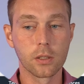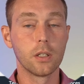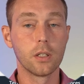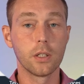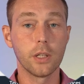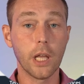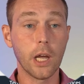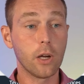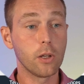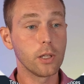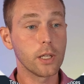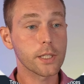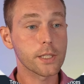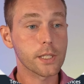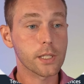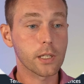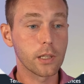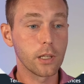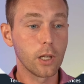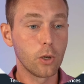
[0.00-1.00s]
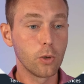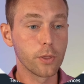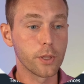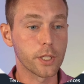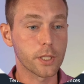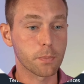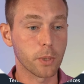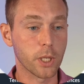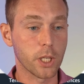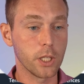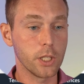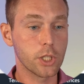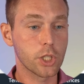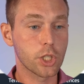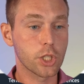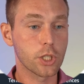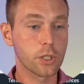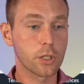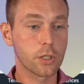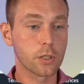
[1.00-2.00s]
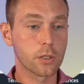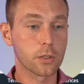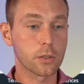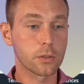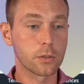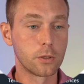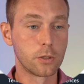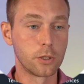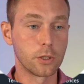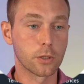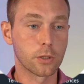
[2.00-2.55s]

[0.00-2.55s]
Now let's clone this page or